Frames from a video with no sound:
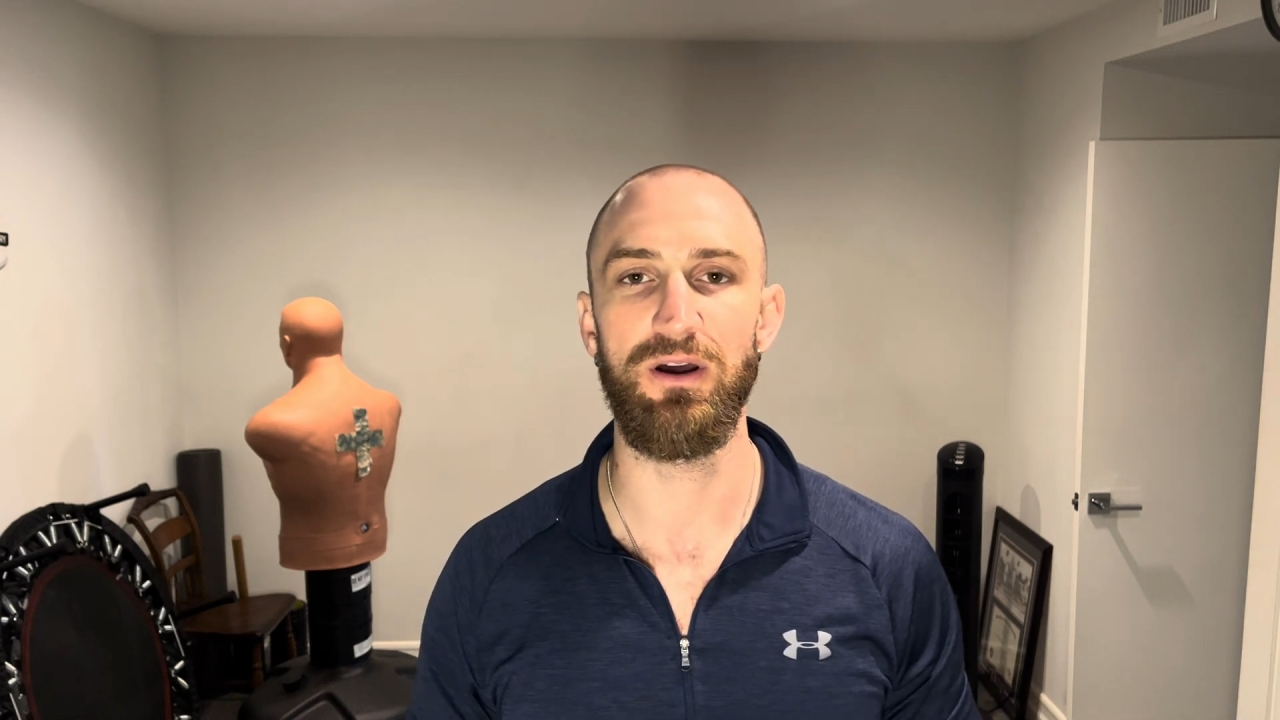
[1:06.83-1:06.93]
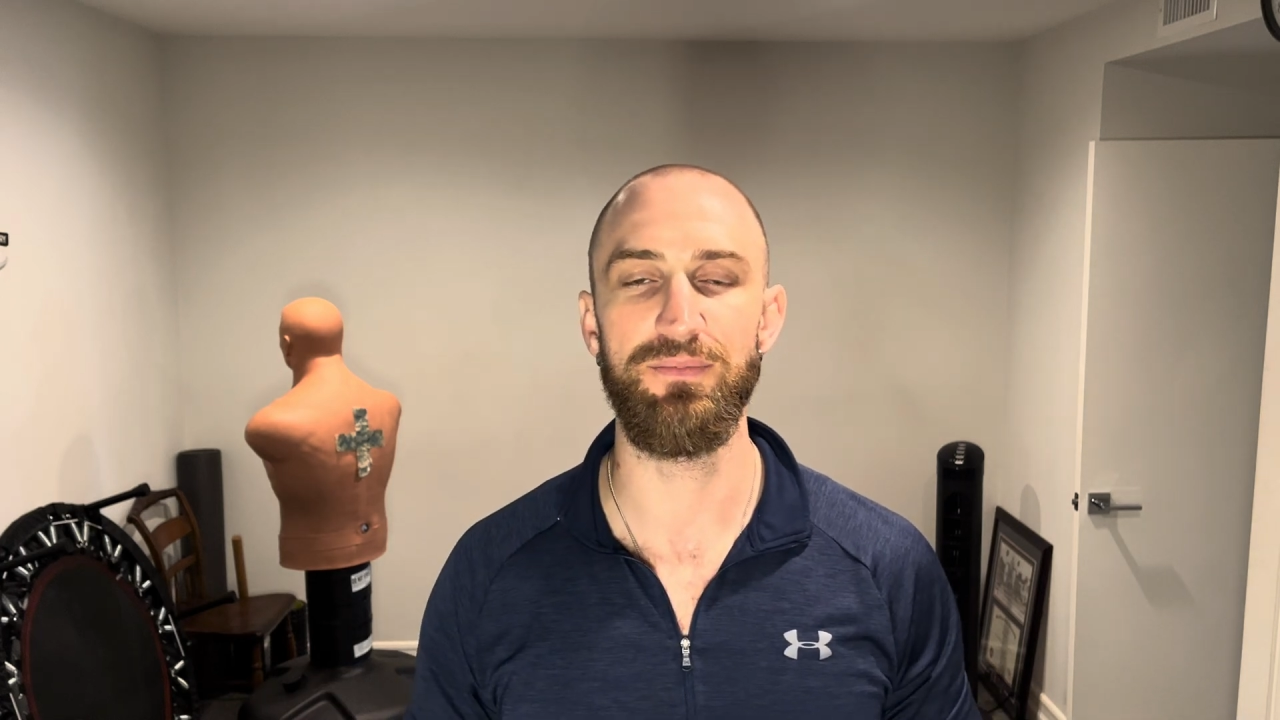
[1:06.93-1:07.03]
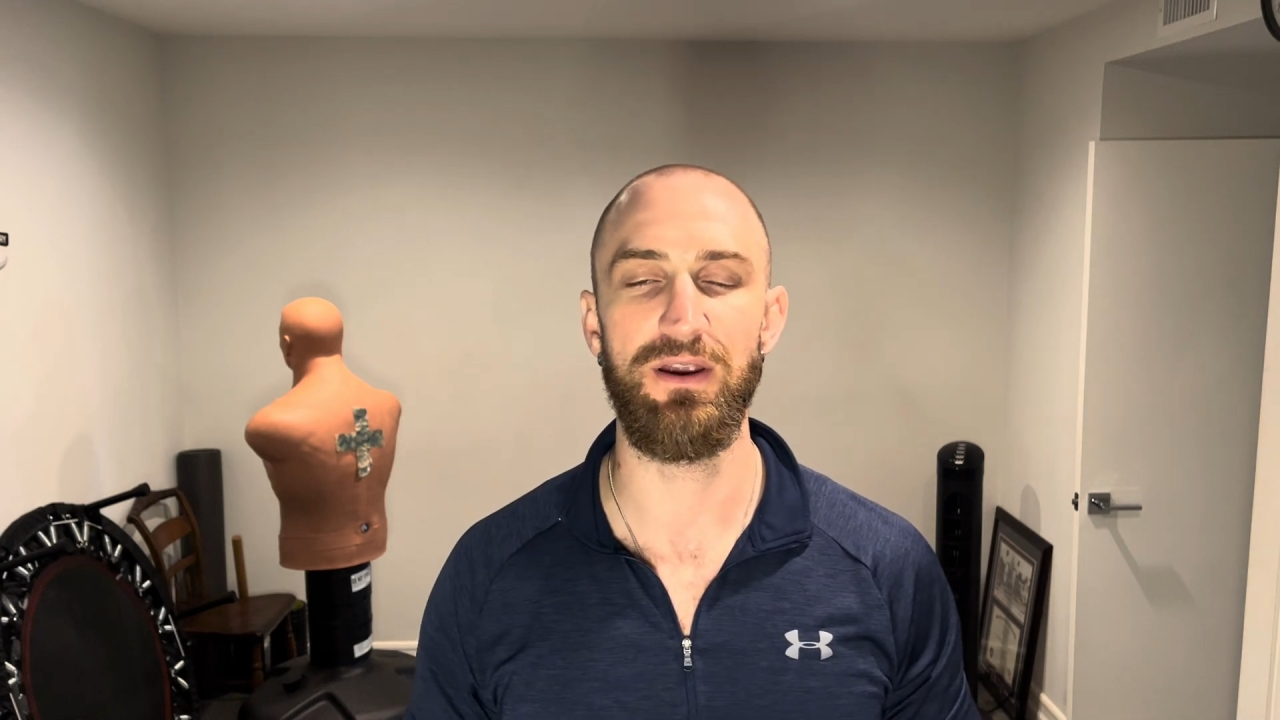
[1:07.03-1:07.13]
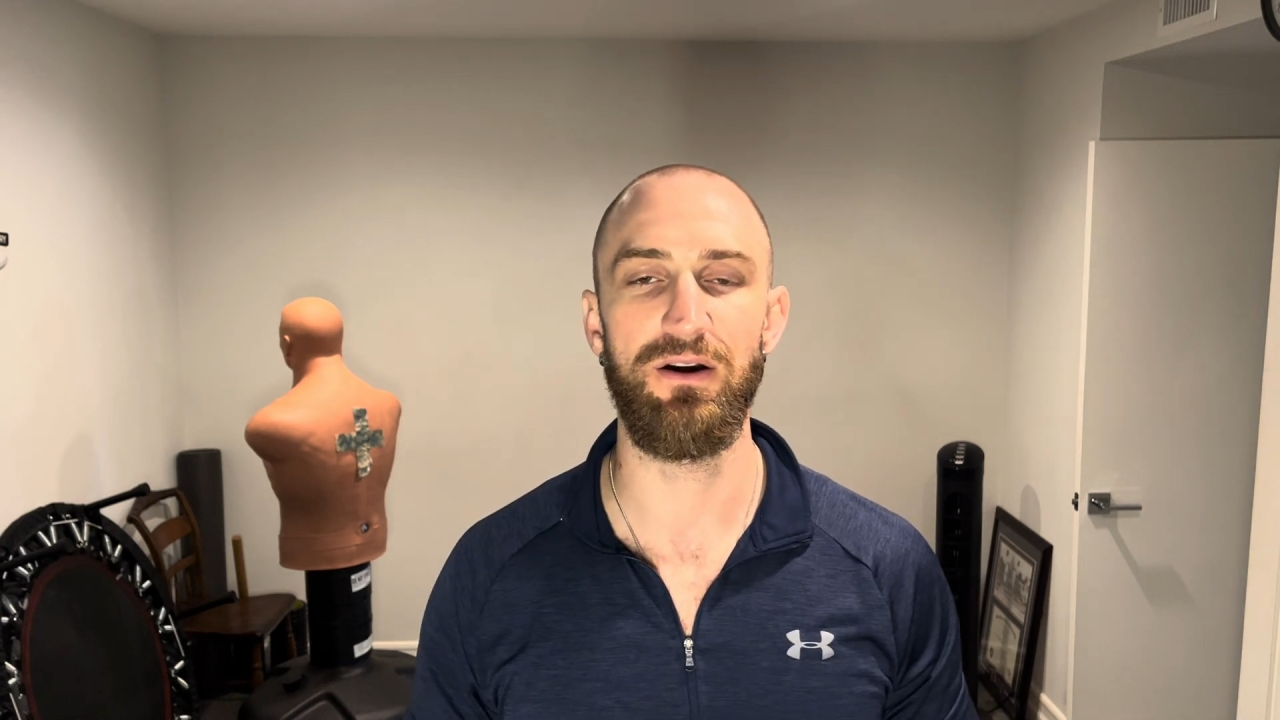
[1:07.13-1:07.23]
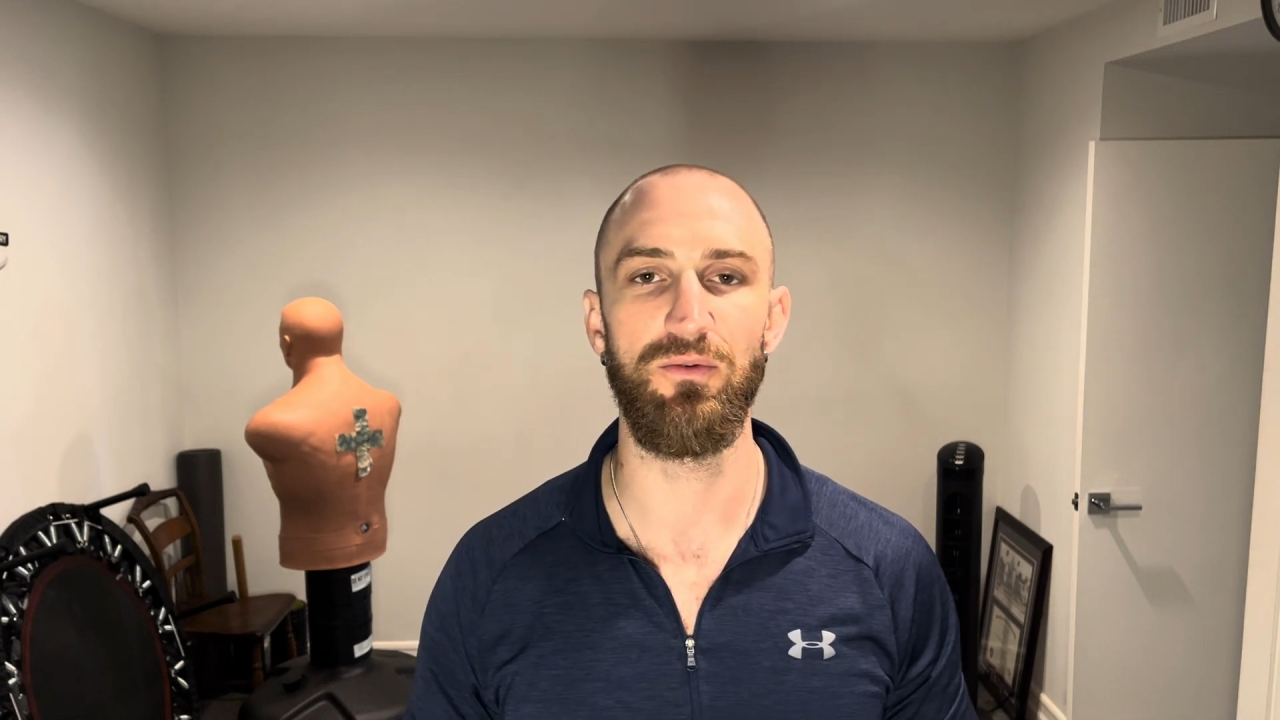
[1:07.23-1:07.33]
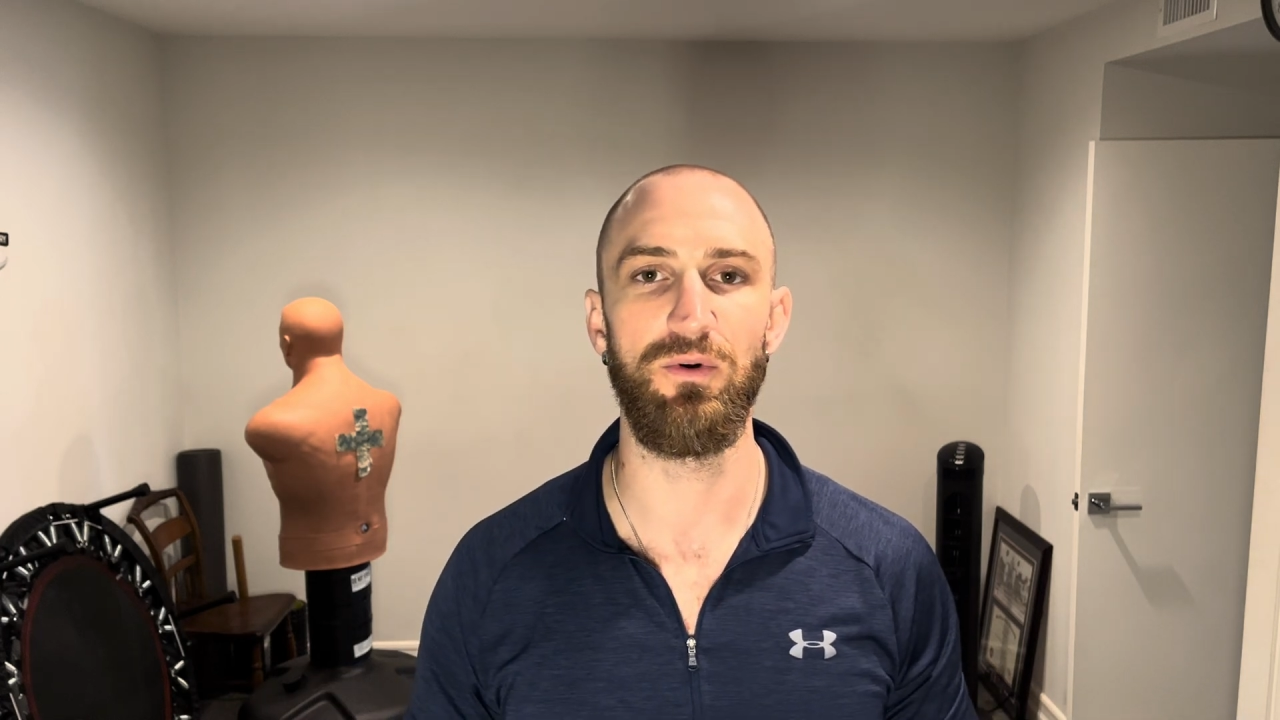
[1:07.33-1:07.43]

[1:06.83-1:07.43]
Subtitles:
up there